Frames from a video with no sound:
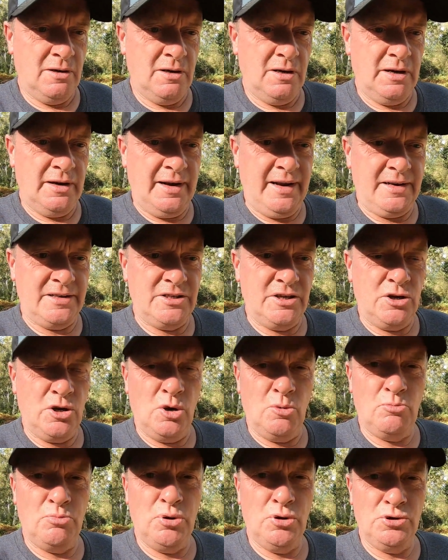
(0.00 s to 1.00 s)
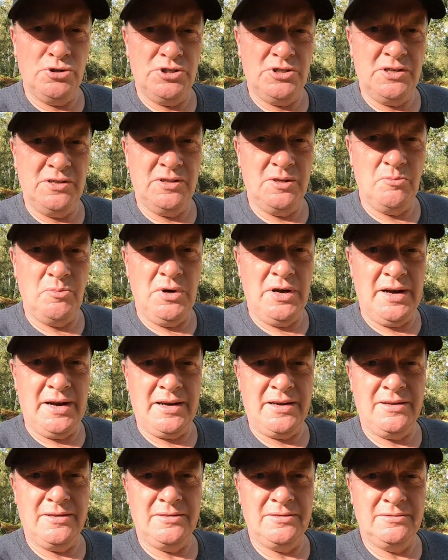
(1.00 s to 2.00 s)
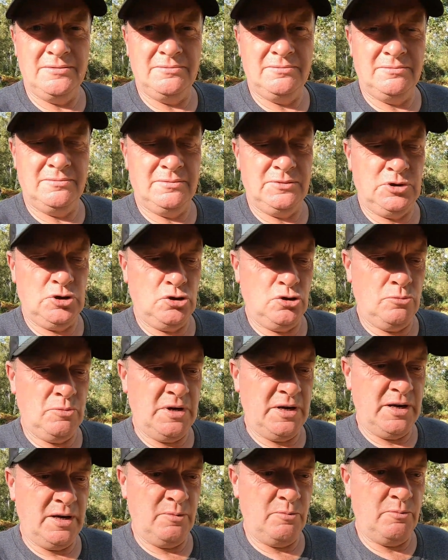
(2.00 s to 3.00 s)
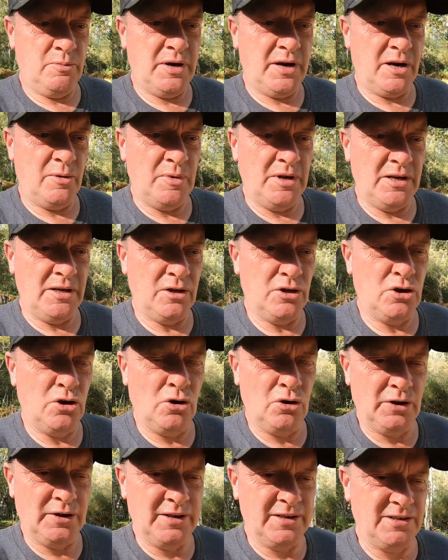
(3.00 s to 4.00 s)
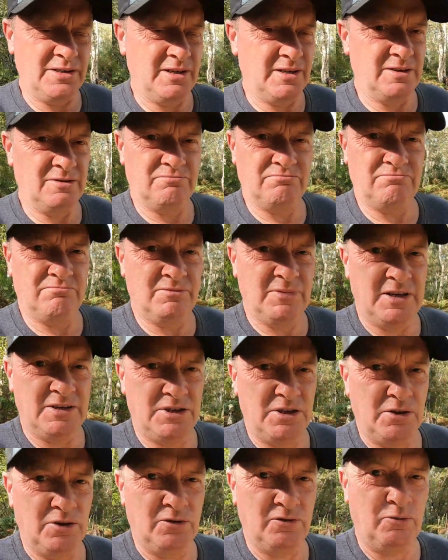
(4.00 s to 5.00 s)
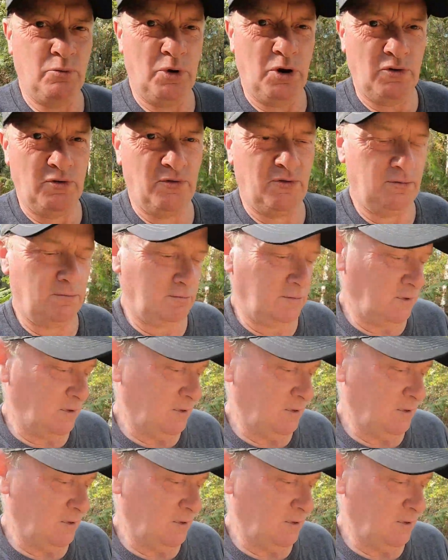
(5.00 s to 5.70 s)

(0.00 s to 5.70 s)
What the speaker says: and I actually got punched in the back. So my paramedic colleague says, that's enough, we're off.